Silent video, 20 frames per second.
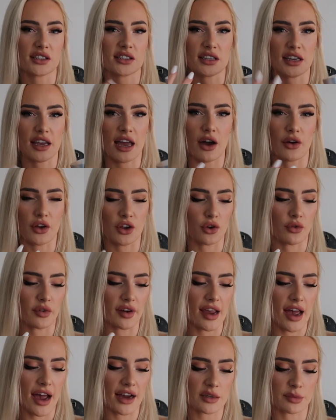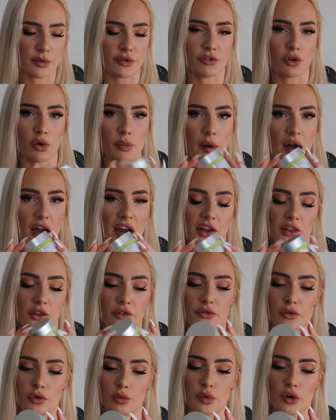see how you react before buying the
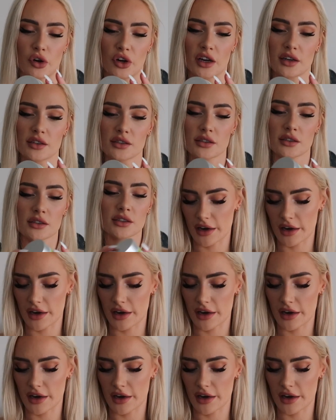full product.